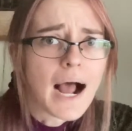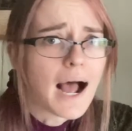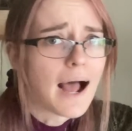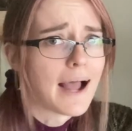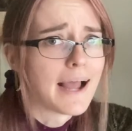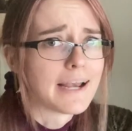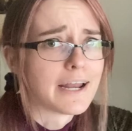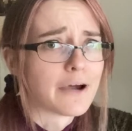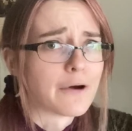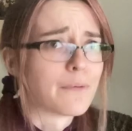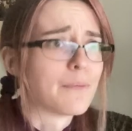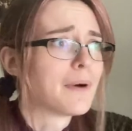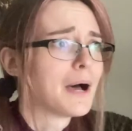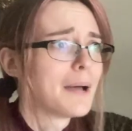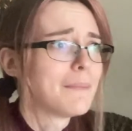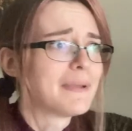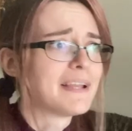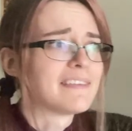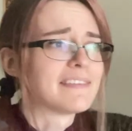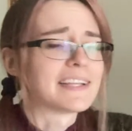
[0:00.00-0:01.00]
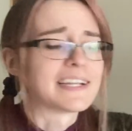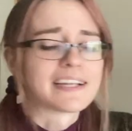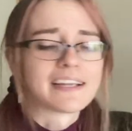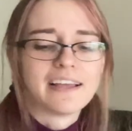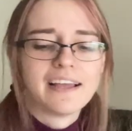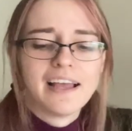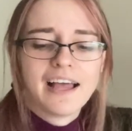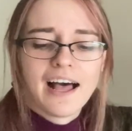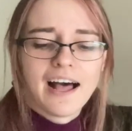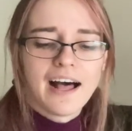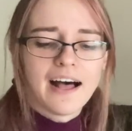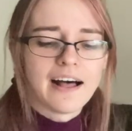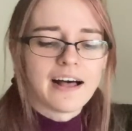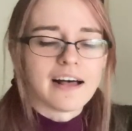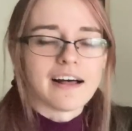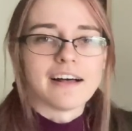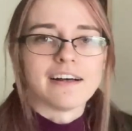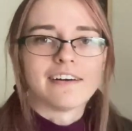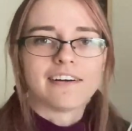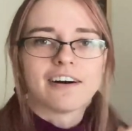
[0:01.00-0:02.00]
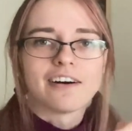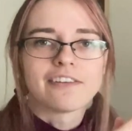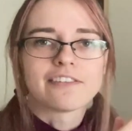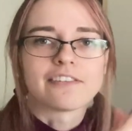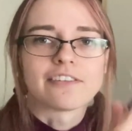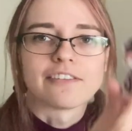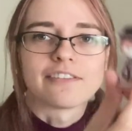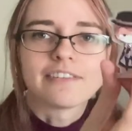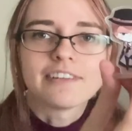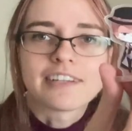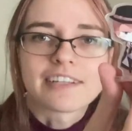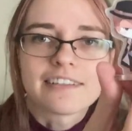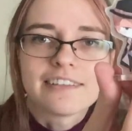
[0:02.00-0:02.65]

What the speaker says: I know, amazing. Also, look,